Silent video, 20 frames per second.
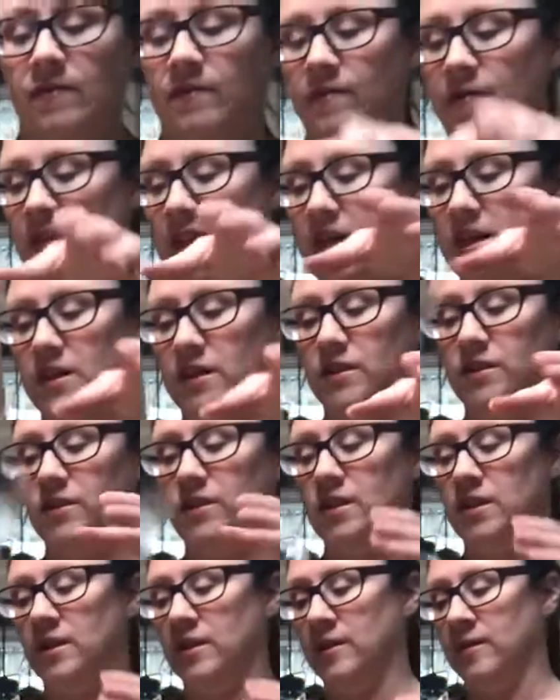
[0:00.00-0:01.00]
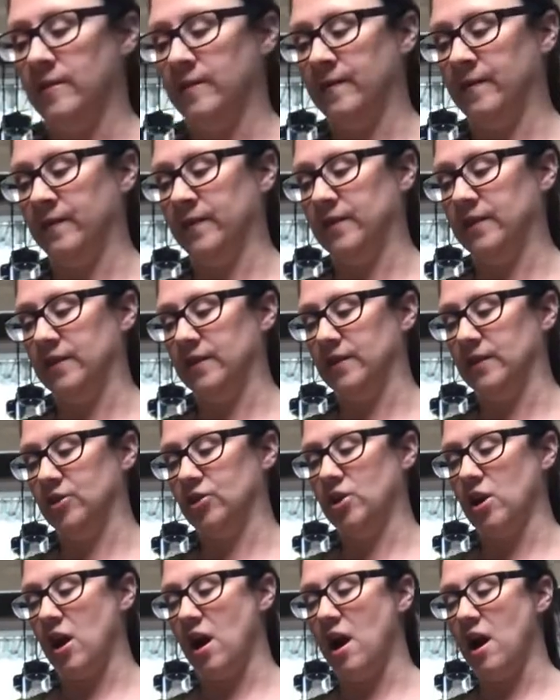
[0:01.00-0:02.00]
fills the
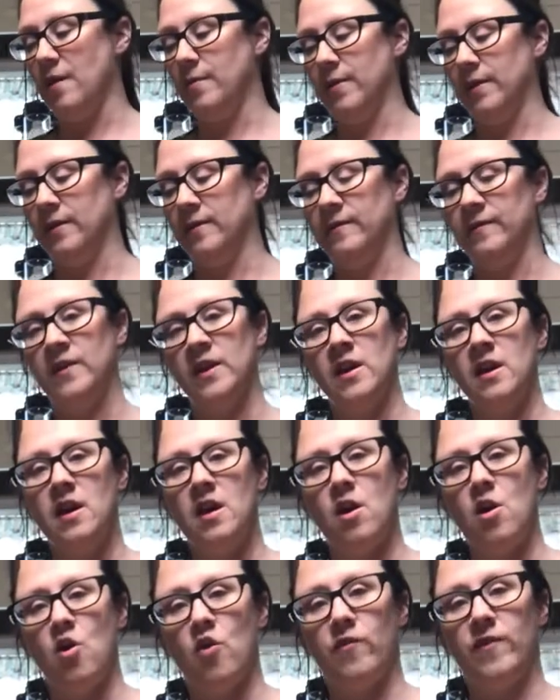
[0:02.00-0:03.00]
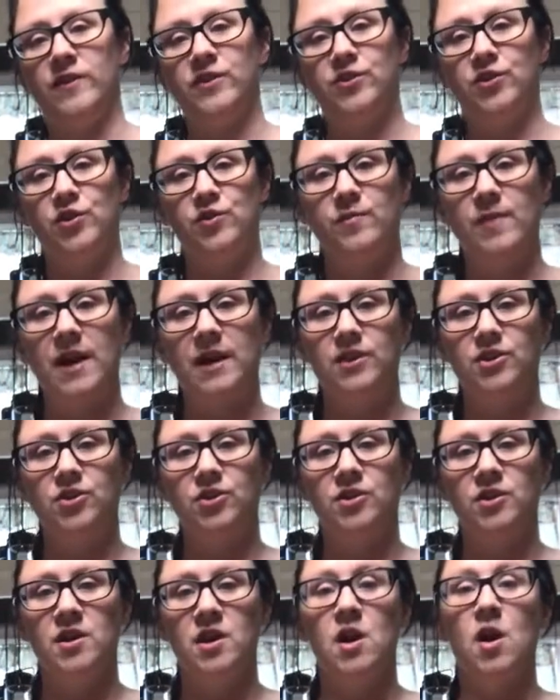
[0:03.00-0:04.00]
top, or if it's too
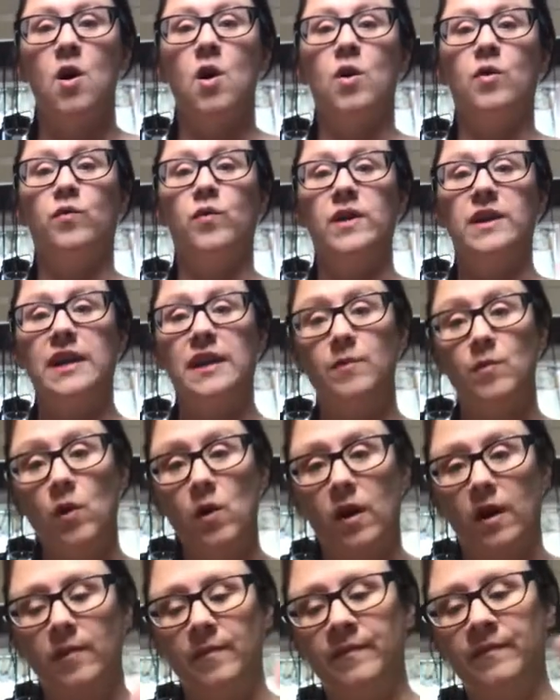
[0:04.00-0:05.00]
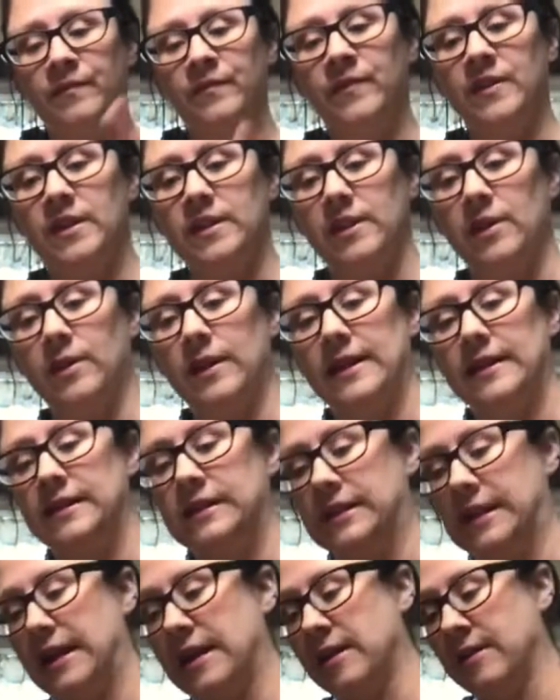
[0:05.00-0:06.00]
much, or if we need more. So let's
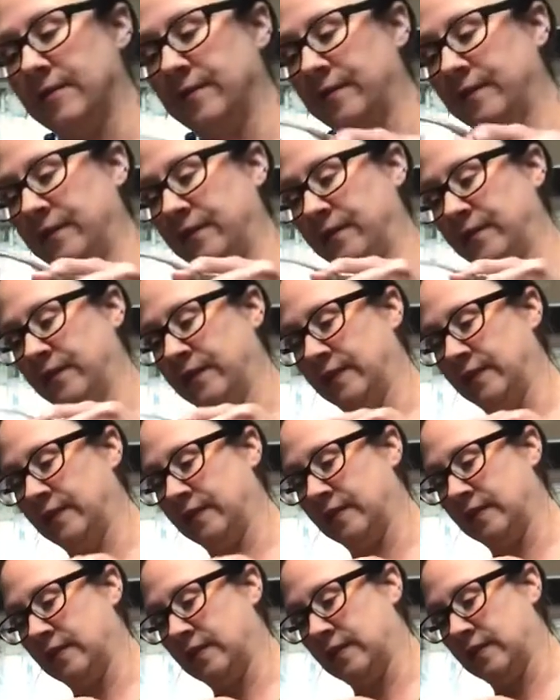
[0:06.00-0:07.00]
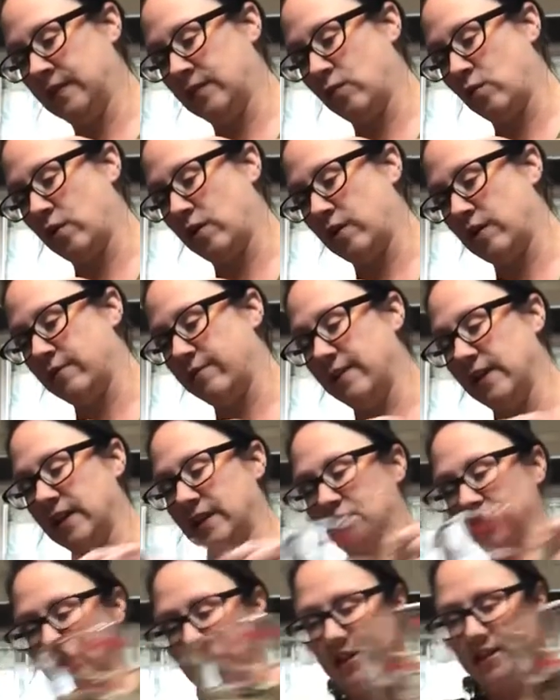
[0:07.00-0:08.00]
see. We're going to fill
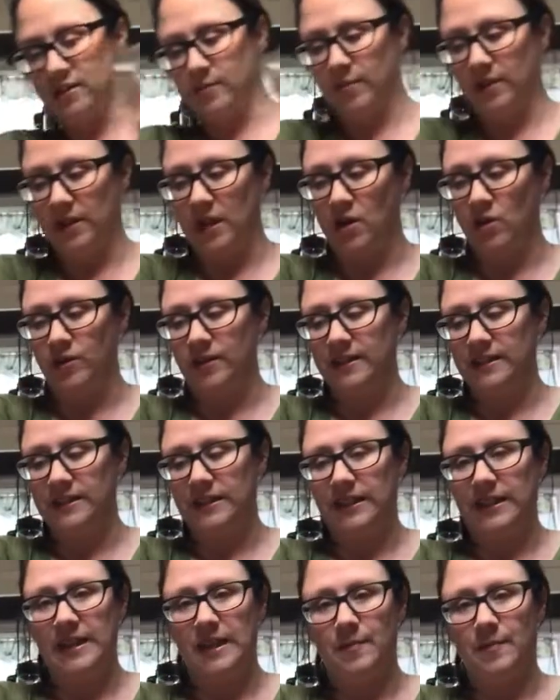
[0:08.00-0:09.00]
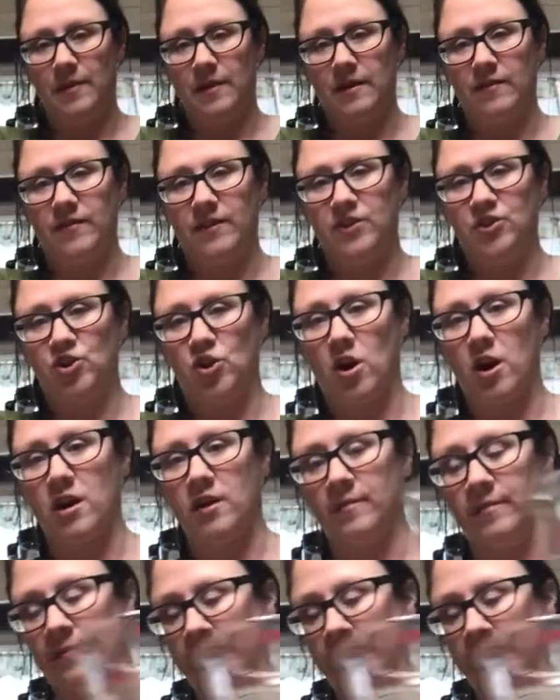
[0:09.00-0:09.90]
it just below this lip of the jar.